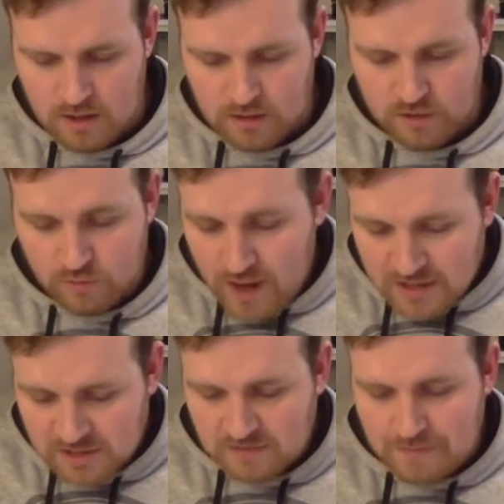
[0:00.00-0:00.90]
The
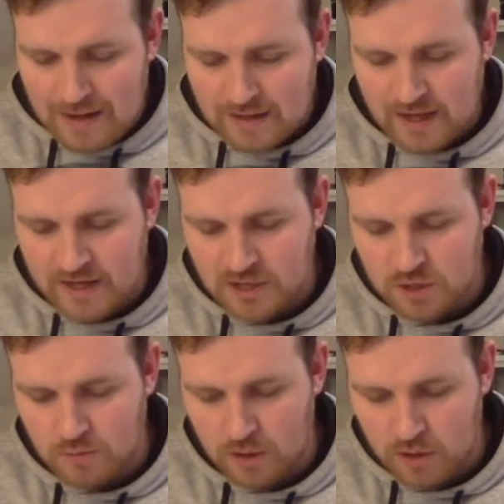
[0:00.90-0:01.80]
rest of mankind
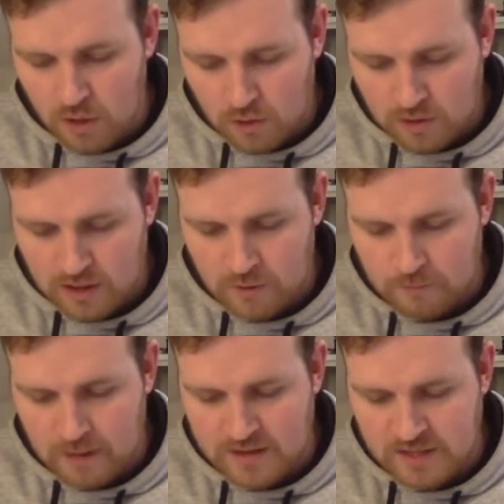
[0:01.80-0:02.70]
who were not
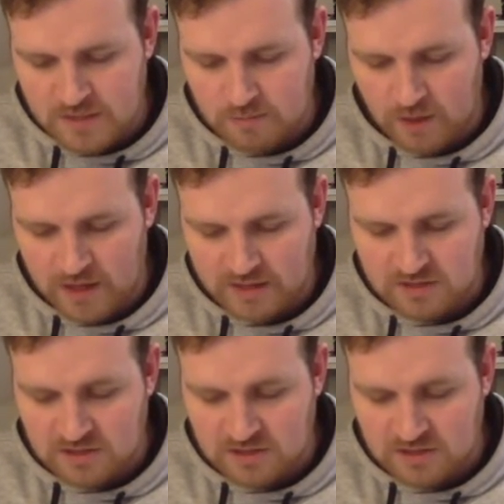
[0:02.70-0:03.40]
killed by these plagues